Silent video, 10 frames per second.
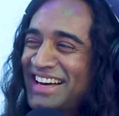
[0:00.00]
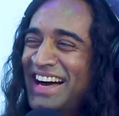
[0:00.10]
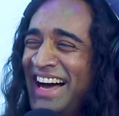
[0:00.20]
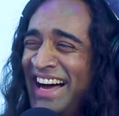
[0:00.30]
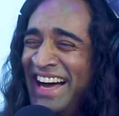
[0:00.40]

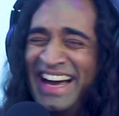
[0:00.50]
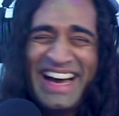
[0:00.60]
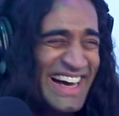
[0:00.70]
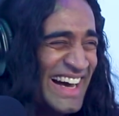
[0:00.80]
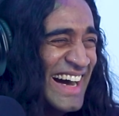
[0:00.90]
Like,
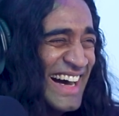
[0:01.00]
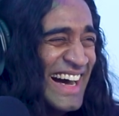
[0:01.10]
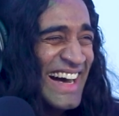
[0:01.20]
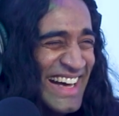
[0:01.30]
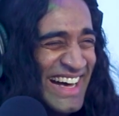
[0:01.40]

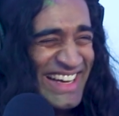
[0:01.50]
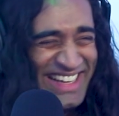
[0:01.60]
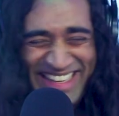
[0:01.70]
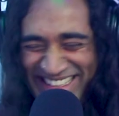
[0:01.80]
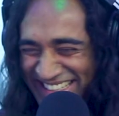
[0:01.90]

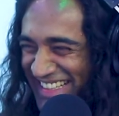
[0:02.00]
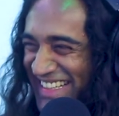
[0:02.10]
isn't it like a